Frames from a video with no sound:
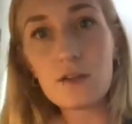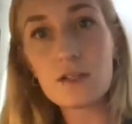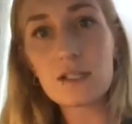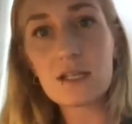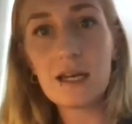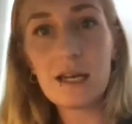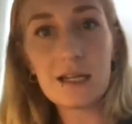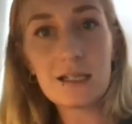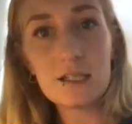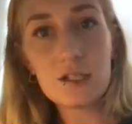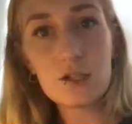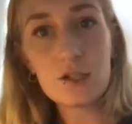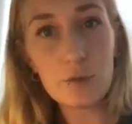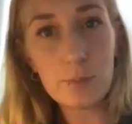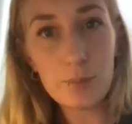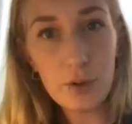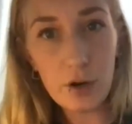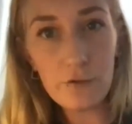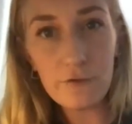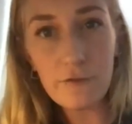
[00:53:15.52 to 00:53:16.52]
connected to a
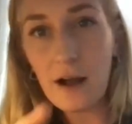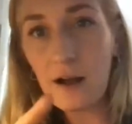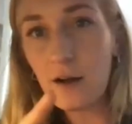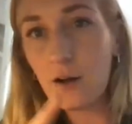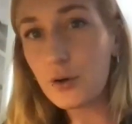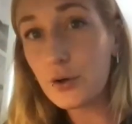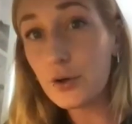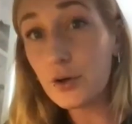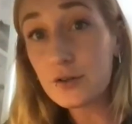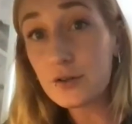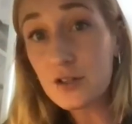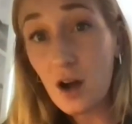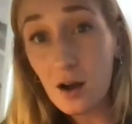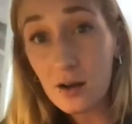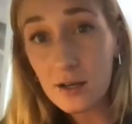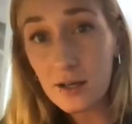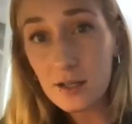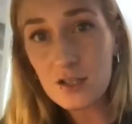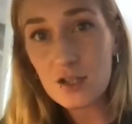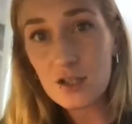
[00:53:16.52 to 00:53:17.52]
profile, who you're
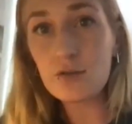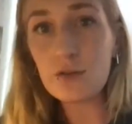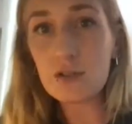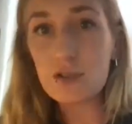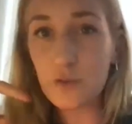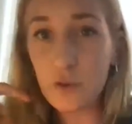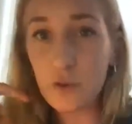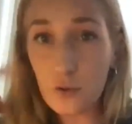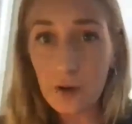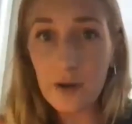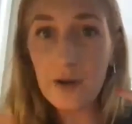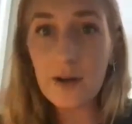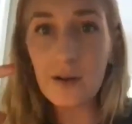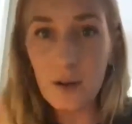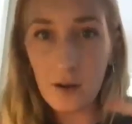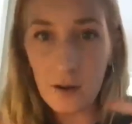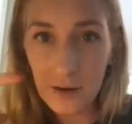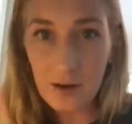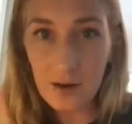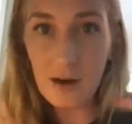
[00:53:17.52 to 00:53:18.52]
talking to, it's recording
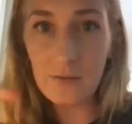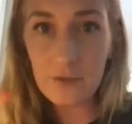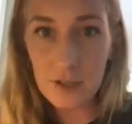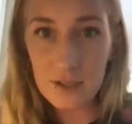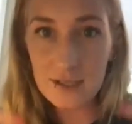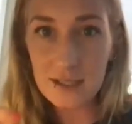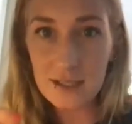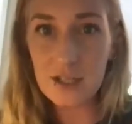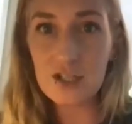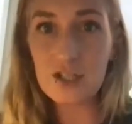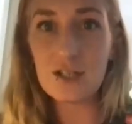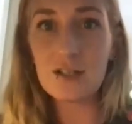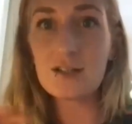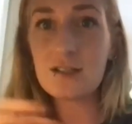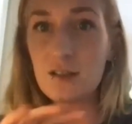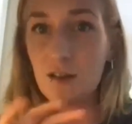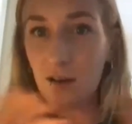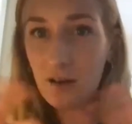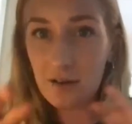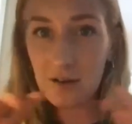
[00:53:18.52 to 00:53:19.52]
all your conversations,
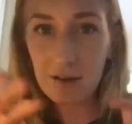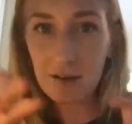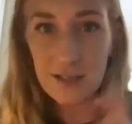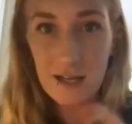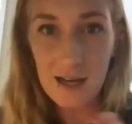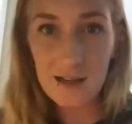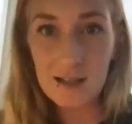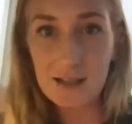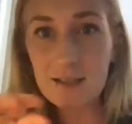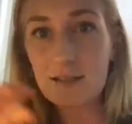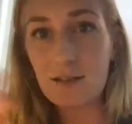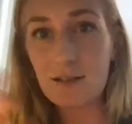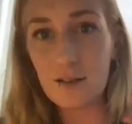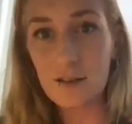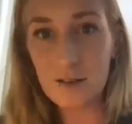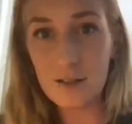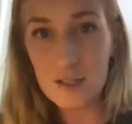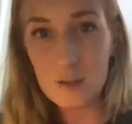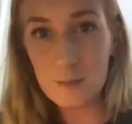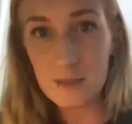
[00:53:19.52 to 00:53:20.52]
all your texts, all
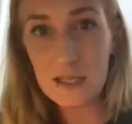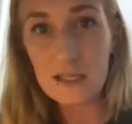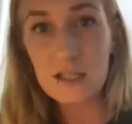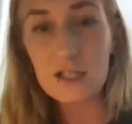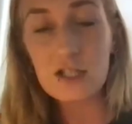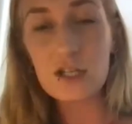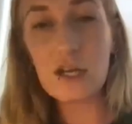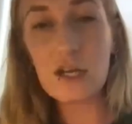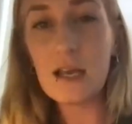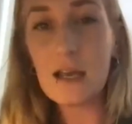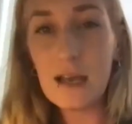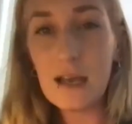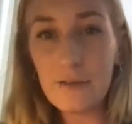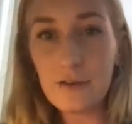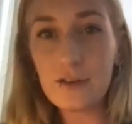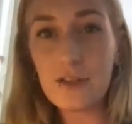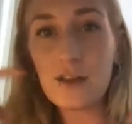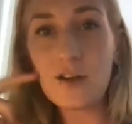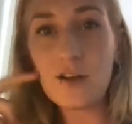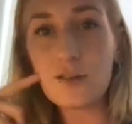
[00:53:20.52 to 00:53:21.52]
your speech,
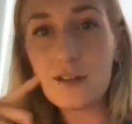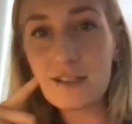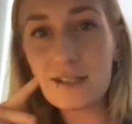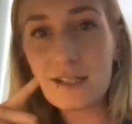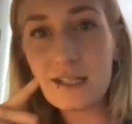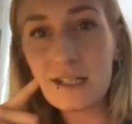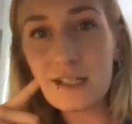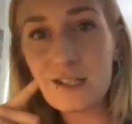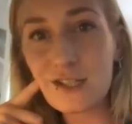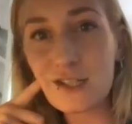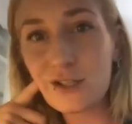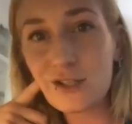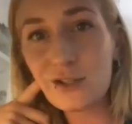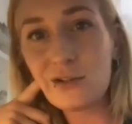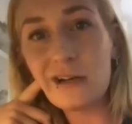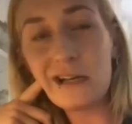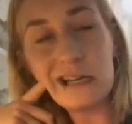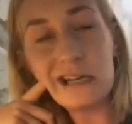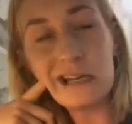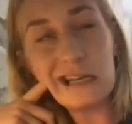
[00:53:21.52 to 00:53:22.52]
everything you're listening to,
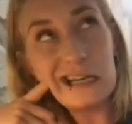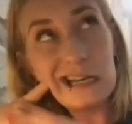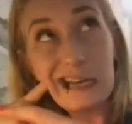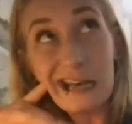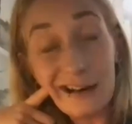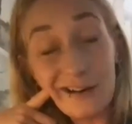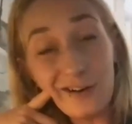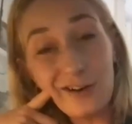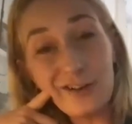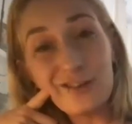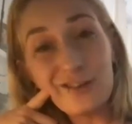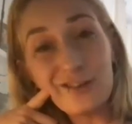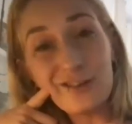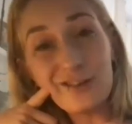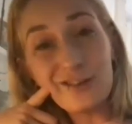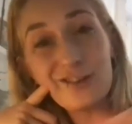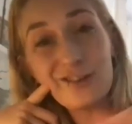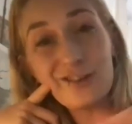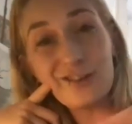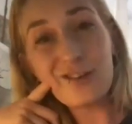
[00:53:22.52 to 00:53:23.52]
and also
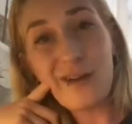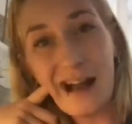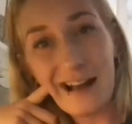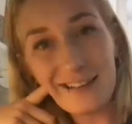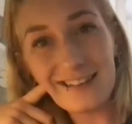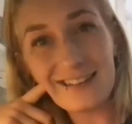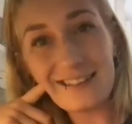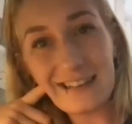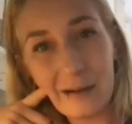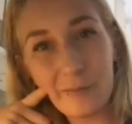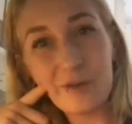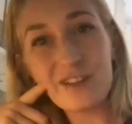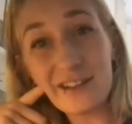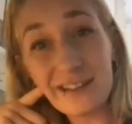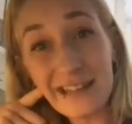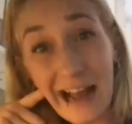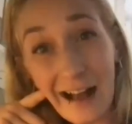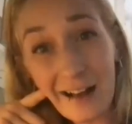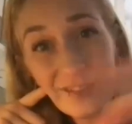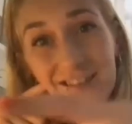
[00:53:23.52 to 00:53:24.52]
has these cameras on the
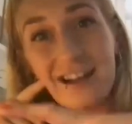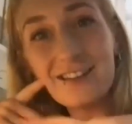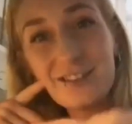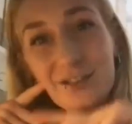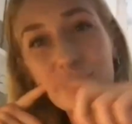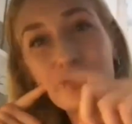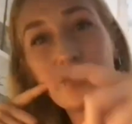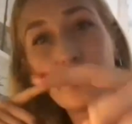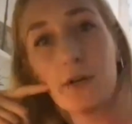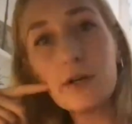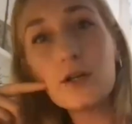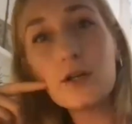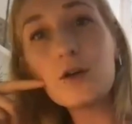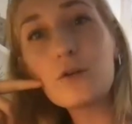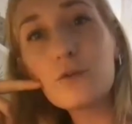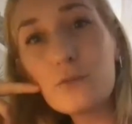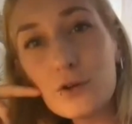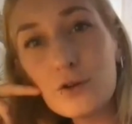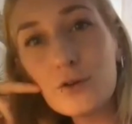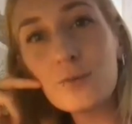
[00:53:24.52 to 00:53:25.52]
outside. So it's recording your
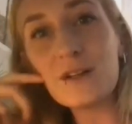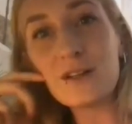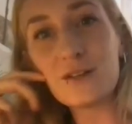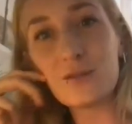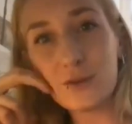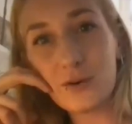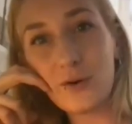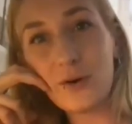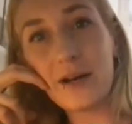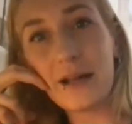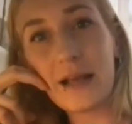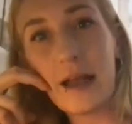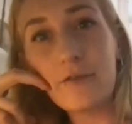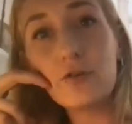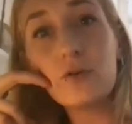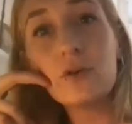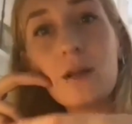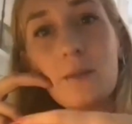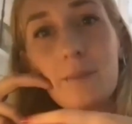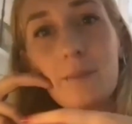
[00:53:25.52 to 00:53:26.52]
room, it's recording everyone
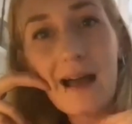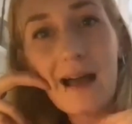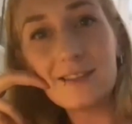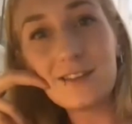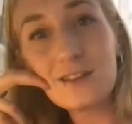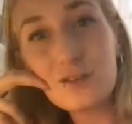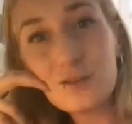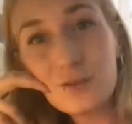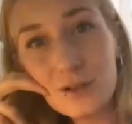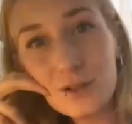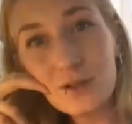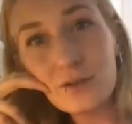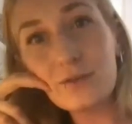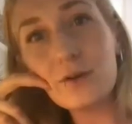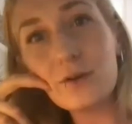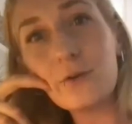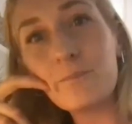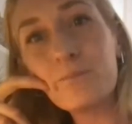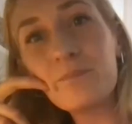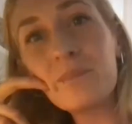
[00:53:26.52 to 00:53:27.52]
that passes through your
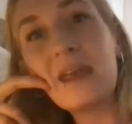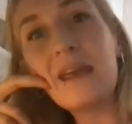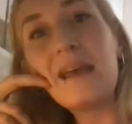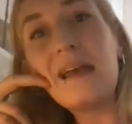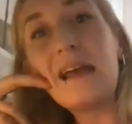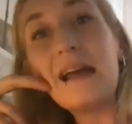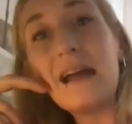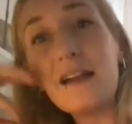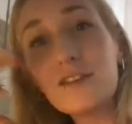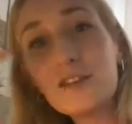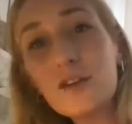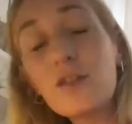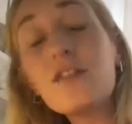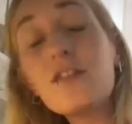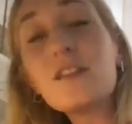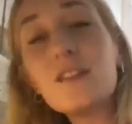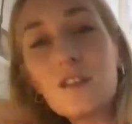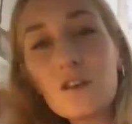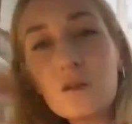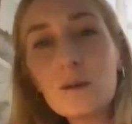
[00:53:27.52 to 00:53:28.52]
room. And so
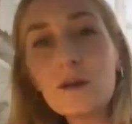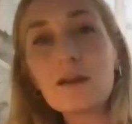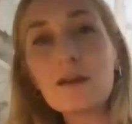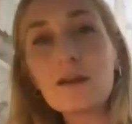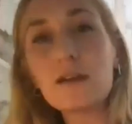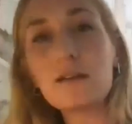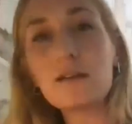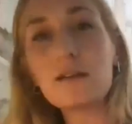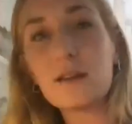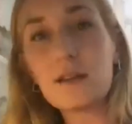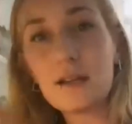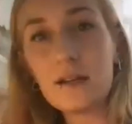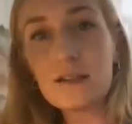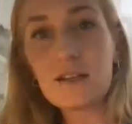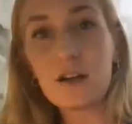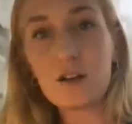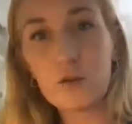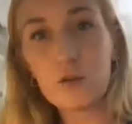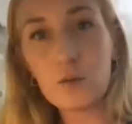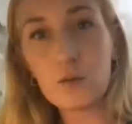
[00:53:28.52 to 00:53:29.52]
this is where like the
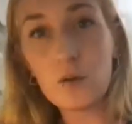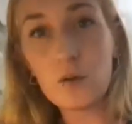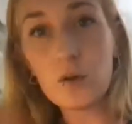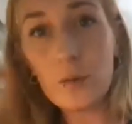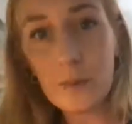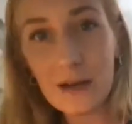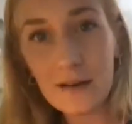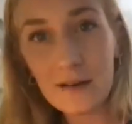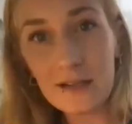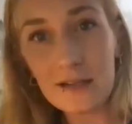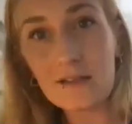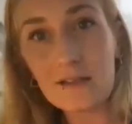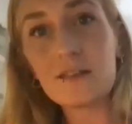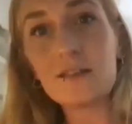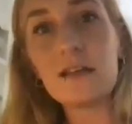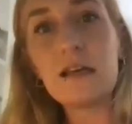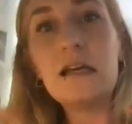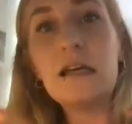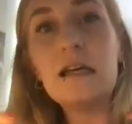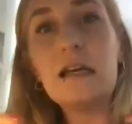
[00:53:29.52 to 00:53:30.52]
contextual awareness,
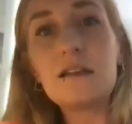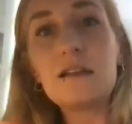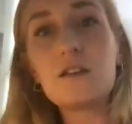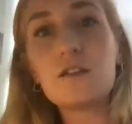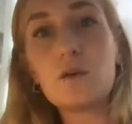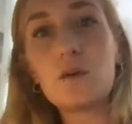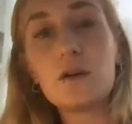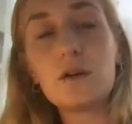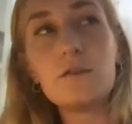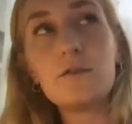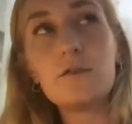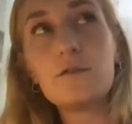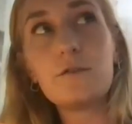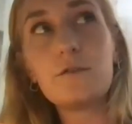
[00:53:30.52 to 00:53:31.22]
the sort of